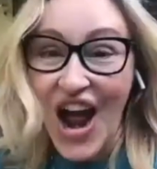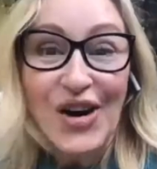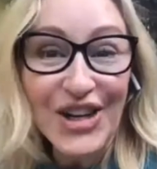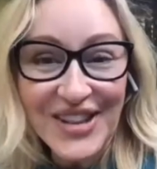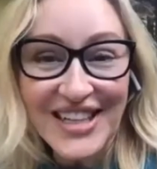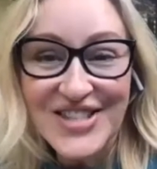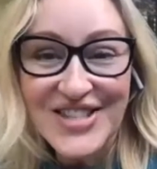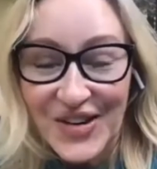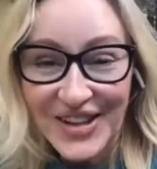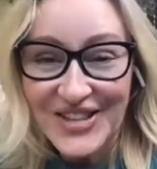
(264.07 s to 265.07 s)
know what? That's
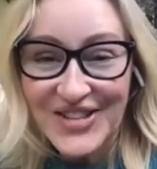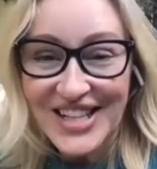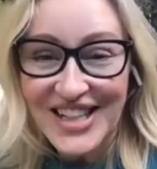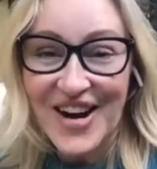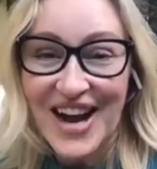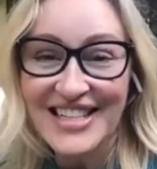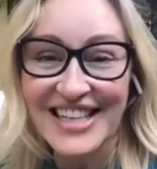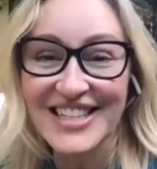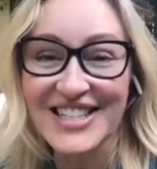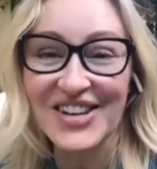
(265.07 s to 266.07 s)
so interesting that you asked
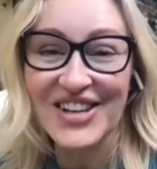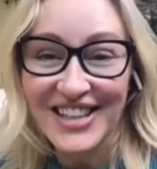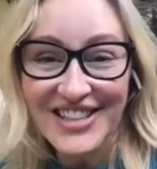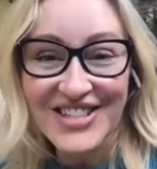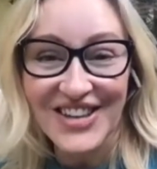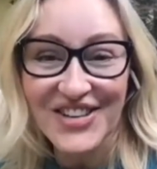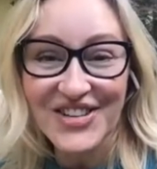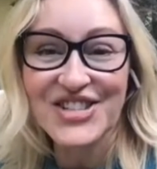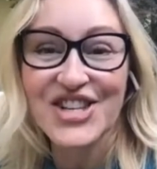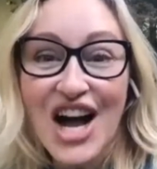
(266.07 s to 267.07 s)
that because our youngest daughter
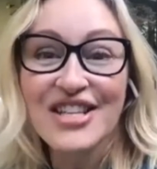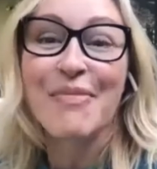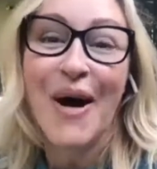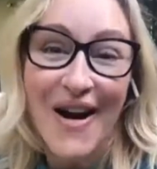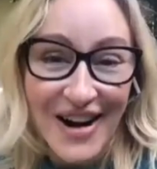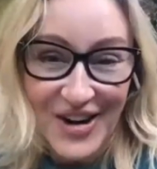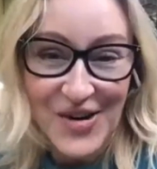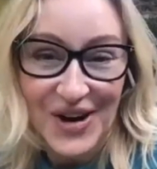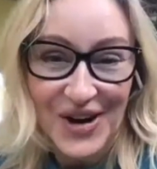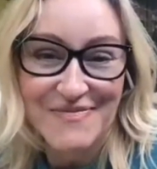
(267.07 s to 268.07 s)
just bought a
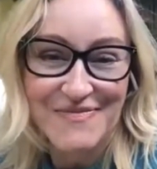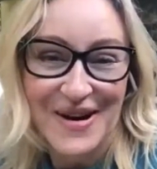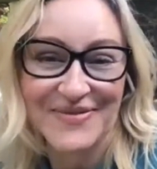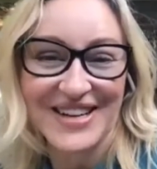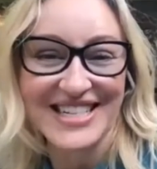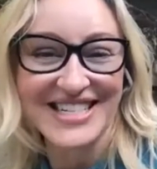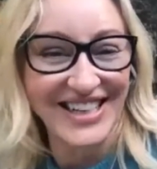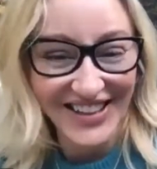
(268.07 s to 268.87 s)
corgi puppy. So